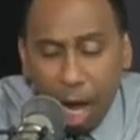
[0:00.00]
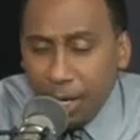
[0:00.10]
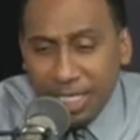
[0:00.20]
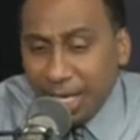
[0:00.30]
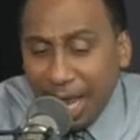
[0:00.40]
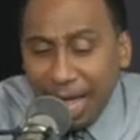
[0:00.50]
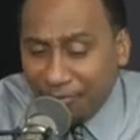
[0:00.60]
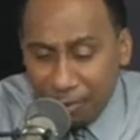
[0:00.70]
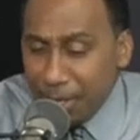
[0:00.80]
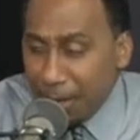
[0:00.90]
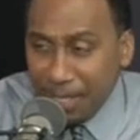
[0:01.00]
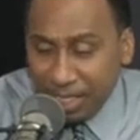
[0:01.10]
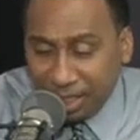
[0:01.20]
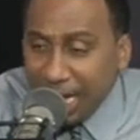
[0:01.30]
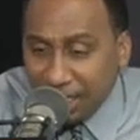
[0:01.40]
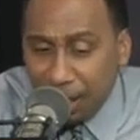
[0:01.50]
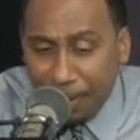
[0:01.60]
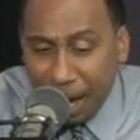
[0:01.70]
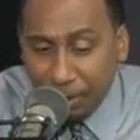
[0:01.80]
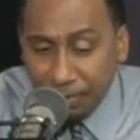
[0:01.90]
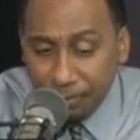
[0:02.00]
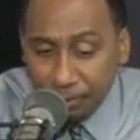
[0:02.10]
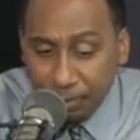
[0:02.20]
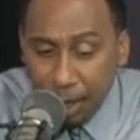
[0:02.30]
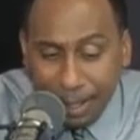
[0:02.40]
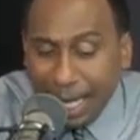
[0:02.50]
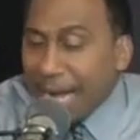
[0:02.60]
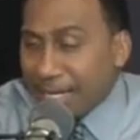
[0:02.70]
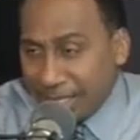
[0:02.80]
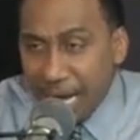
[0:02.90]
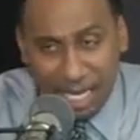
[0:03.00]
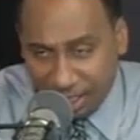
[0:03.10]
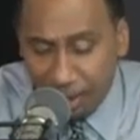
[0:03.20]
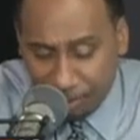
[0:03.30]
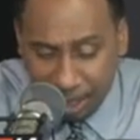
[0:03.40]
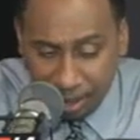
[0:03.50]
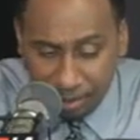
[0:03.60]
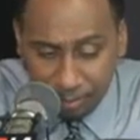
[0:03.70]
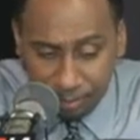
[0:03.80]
Oh, there's a lot for me to be disgusted about. But I got to tell you something.